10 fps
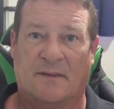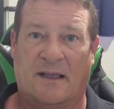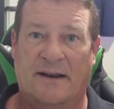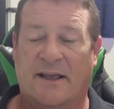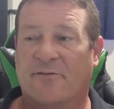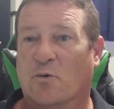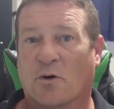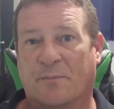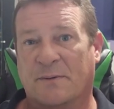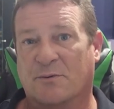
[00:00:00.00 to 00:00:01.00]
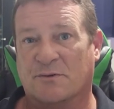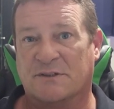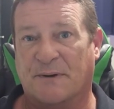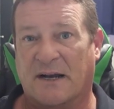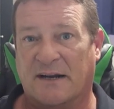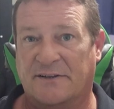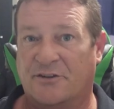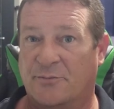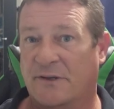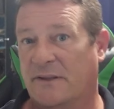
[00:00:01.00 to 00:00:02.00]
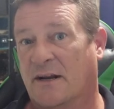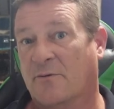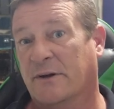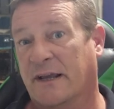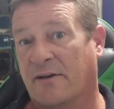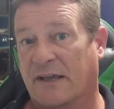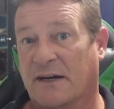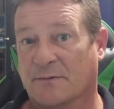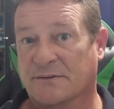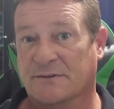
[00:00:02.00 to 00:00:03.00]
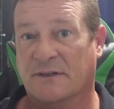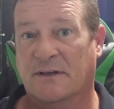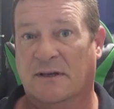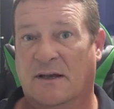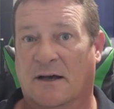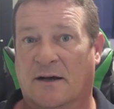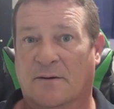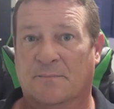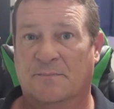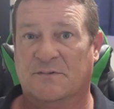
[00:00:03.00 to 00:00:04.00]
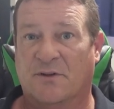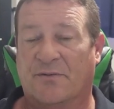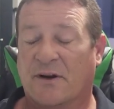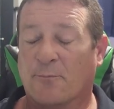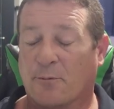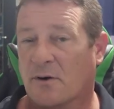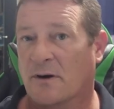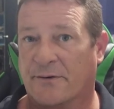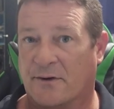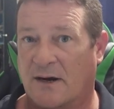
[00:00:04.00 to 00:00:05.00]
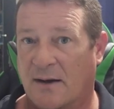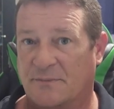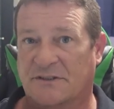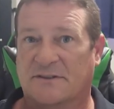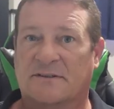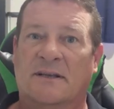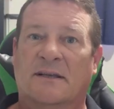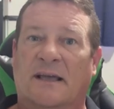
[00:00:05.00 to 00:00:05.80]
I'd have more people responding to me than I would have animals. So there were other options.